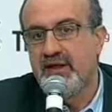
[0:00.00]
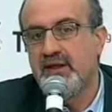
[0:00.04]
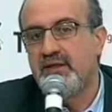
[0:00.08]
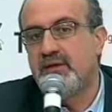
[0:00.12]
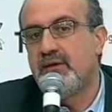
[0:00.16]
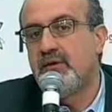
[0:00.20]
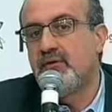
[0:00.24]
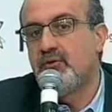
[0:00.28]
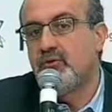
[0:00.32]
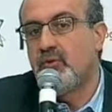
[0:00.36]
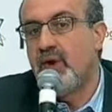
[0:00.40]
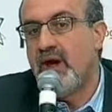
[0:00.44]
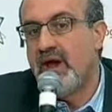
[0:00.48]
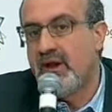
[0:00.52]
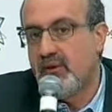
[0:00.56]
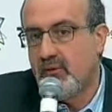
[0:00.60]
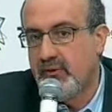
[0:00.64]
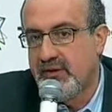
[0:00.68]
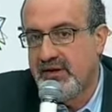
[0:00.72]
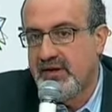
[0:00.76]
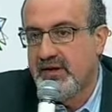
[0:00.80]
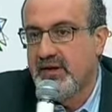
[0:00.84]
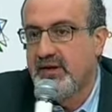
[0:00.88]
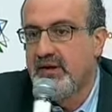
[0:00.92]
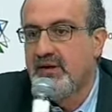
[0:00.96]
debt into
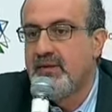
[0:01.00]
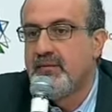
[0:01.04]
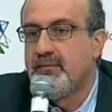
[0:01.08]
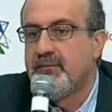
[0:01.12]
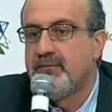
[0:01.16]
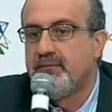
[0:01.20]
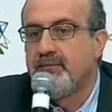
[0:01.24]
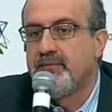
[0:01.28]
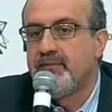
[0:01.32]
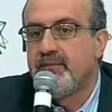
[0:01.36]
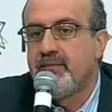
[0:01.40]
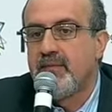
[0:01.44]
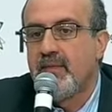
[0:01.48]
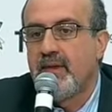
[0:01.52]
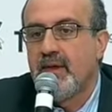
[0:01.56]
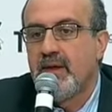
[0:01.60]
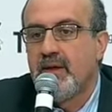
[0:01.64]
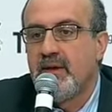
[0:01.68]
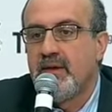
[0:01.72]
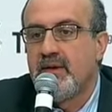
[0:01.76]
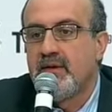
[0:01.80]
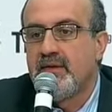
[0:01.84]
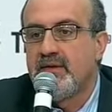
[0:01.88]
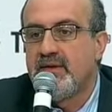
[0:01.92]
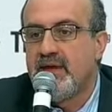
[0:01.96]
equity,
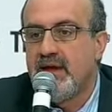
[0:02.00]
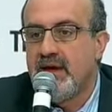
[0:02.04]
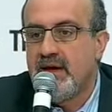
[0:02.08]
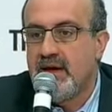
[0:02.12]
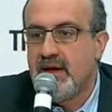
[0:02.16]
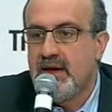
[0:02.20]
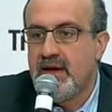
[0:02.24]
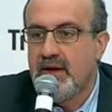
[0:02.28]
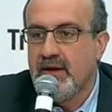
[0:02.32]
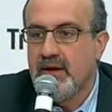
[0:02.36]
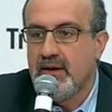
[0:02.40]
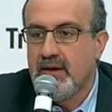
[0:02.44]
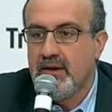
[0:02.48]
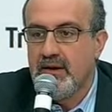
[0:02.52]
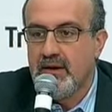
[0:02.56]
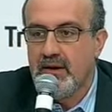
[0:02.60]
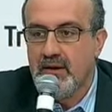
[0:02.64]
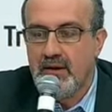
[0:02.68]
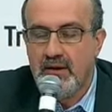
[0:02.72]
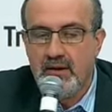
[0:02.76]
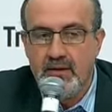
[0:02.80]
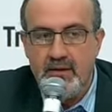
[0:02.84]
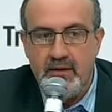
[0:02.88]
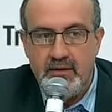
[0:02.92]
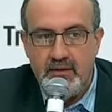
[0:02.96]
taking
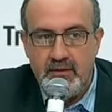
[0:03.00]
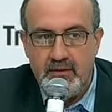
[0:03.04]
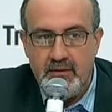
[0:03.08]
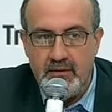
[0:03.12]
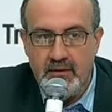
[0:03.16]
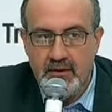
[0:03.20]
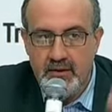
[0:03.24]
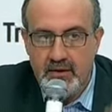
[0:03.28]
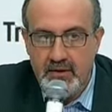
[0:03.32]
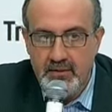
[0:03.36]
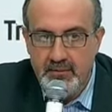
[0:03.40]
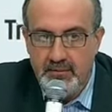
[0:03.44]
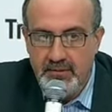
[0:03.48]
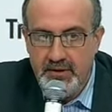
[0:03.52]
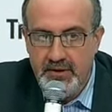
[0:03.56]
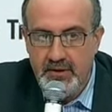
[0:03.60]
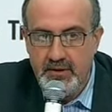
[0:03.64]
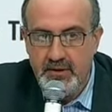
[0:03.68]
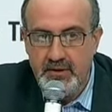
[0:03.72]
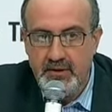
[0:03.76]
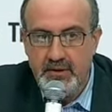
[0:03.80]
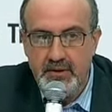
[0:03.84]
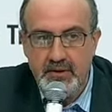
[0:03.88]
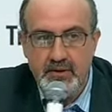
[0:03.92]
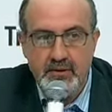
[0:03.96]
the hard
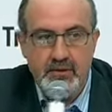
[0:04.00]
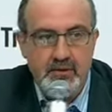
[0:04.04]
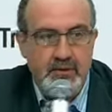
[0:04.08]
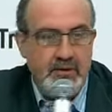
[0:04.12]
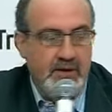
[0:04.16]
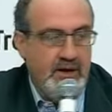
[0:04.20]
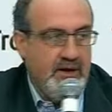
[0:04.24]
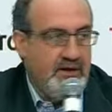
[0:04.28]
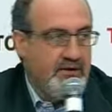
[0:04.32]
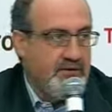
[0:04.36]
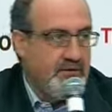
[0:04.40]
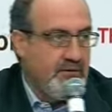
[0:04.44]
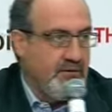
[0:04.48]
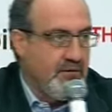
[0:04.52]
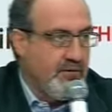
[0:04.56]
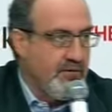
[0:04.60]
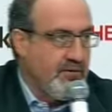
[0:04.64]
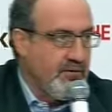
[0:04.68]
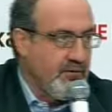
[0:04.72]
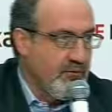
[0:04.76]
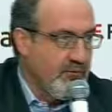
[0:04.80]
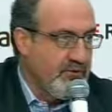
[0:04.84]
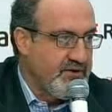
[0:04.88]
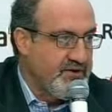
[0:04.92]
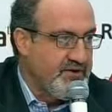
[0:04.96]
pill, as
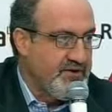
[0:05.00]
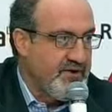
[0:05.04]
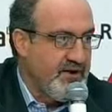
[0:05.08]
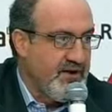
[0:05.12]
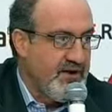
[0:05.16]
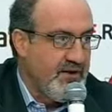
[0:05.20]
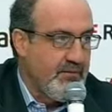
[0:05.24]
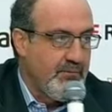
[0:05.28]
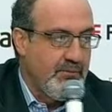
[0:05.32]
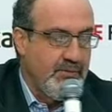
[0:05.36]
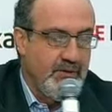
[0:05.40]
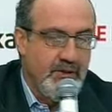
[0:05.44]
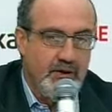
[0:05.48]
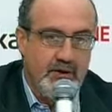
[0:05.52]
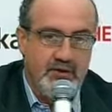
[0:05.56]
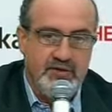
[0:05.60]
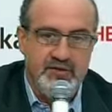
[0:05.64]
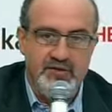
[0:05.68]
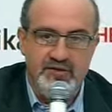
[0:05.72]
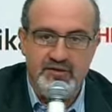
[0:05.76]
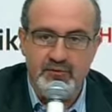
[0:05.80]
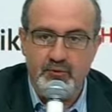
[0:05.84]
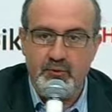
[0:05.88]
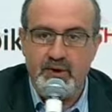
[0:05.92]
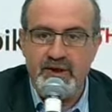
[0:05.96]
Churchill would say,
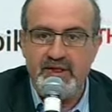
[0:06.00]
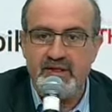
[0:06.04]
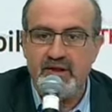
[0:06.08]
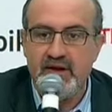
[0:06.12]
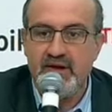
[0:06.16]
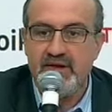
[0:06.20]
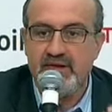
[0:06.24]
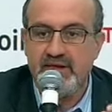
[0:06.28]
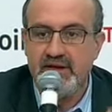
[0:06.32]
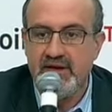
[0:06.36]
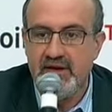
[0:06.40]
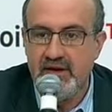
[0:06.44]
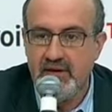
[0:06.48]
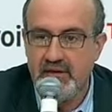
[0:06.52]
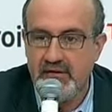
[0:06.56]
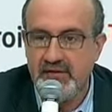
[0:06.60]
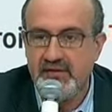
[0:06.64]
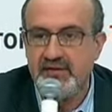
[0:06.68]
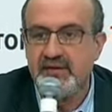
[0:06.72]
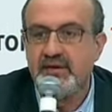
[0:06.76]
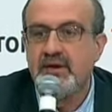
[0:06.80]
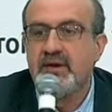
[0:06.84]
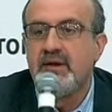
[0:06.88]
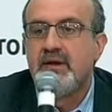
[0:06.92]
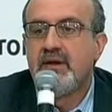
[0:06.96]
blood, sweat, and
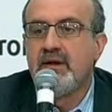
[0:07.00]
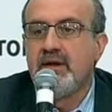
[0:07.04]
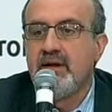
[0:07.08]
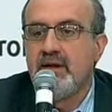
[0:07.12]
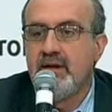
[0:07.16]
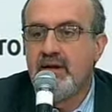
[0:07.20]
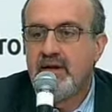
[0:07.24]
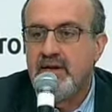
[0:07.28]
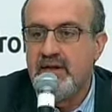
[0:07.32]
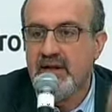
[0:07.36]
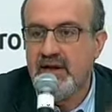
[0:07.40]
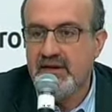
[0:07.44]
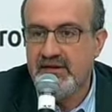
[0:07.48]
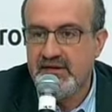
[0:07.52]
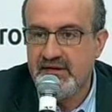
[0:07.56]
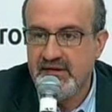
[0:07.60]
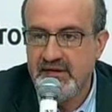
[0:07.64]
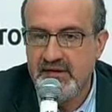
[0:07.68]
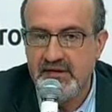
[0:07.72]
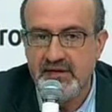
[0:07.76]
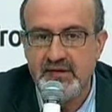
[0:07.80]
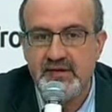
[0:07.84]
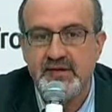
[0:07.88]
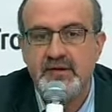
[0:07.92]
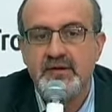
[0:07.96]
tears.
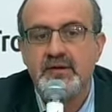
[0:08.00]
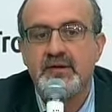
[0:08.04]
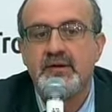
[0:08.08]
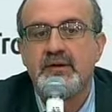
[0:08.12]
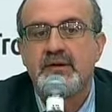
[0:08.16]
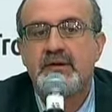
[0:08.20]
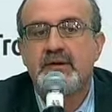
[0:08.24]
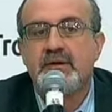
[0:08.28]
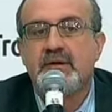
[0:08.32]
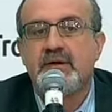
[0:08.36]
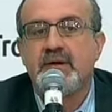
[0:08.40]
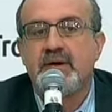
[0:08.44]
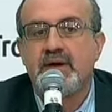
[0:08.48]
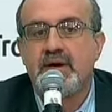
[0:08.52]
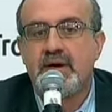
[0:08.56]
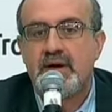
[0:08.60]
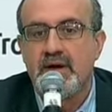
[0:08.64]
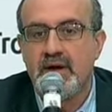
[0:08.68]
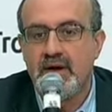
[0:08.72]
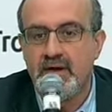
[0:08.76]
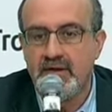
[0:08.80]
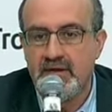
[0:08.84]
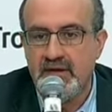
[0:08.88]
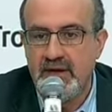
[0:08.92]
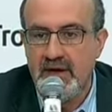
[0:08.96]
Let's
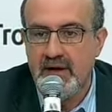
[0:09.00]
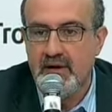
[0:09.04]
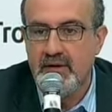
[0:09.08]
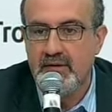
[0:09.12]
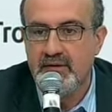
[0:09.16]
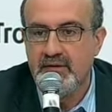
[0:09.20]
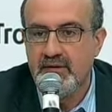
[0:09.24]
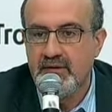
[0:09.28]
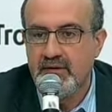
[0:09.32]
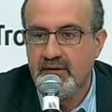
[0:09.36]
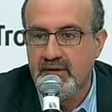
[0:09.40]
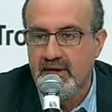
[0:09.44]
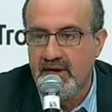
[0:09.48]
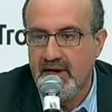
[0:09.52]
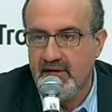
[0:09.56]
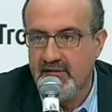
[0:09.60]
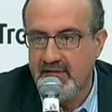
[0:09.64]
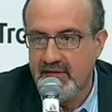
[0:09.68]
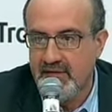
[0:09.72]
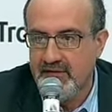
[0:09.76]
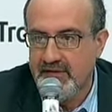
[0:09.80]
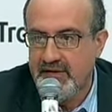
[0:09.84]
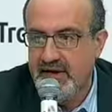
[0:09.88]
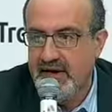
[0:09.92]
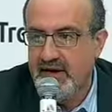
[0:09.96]
cut down the
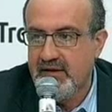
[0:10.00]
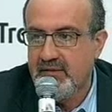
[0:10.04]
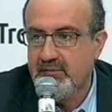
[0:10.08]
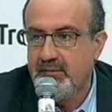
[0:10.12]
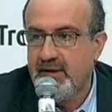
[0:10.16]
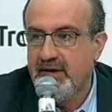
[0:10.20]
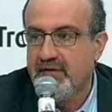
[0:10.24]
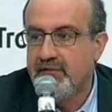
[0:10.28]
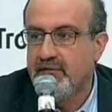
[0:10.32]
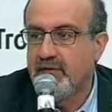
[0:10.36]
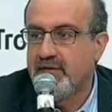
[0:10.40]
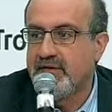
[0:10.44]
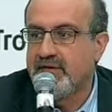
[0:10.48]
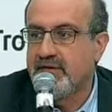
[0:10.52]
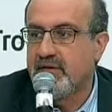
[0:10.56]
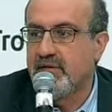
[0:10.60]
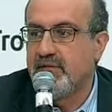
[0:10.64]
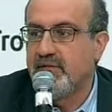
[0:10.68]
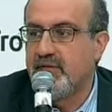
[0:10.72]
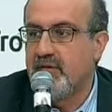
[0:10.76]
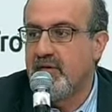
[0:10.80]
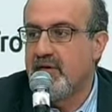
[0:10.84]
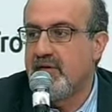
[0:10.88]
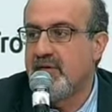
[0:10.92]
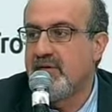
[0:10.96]
level of debt by forced
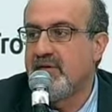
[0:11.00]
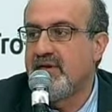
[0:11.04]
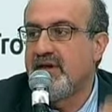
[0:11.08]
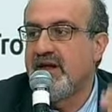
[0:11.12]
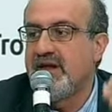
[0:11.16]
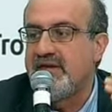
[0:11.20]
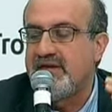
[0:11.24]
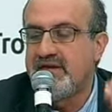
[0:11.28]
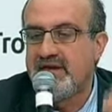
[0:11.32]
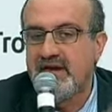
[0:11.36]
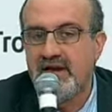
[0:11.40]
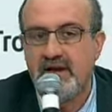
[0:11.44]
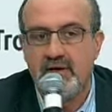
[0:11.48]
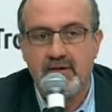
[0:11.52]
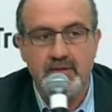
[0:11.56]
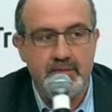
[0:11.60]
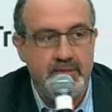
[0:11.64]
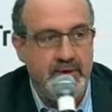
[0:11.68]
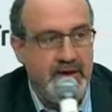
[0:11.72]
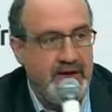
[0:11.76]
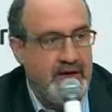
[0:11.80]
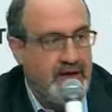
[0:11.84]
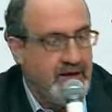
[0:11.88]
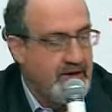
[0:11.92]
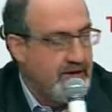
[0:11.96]
conversion. Let's take the
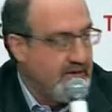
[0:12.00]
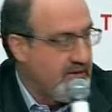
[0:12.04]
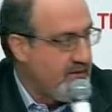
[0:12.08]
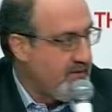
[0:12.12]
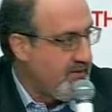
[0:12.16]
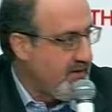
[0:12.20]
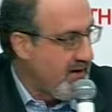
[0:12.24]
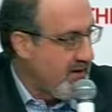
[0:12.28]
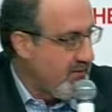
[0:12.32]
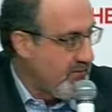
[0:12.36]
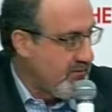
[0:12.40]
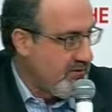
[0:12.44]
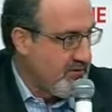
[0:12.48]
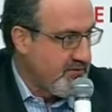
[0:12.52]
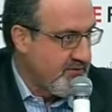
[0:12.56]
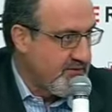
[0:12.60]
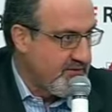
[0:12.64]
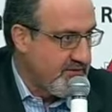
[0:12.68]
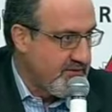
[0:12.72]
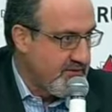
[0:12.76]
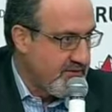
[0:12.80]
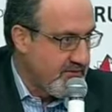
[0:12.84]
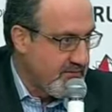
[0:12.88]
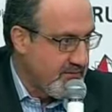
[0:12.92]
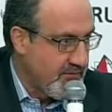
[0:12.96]
pain. That
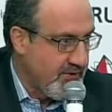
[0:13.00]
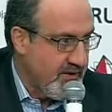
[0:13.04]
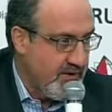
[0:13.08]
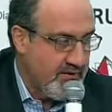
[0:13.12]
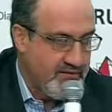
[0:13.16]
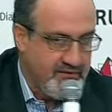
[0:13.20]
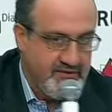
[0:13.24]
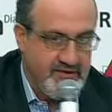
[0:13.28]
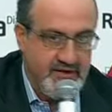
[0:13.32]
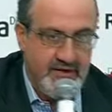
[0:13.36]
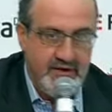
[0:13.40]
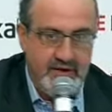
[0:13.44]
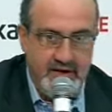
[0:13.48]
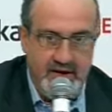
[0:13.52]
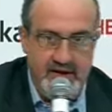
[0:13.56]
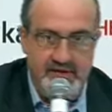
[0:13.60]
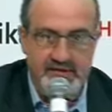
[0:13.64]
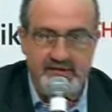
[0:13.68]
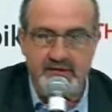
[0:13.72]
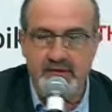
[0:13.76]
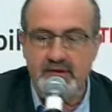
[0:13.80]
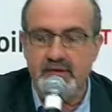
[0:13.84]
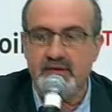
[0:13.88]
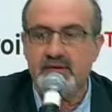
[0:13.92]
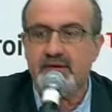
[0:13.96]
was what I was saying
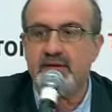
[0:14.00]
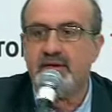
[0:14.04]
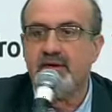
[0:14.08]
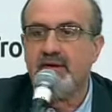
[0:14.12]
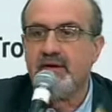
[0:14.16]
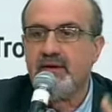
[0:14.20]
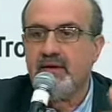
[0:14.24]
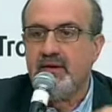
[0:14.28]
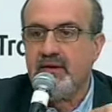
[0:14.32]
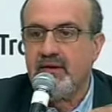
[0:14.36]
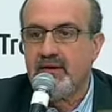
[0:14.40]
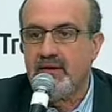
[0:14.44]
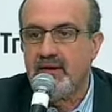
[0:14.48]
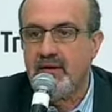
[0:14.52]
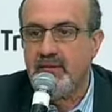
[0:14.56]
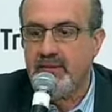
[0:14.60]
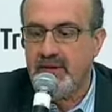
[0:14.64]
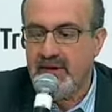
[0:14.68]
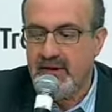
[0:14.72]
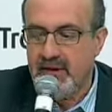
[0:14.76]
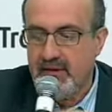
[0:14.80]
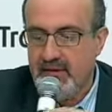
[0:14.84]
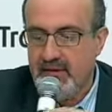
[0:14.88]
last year coming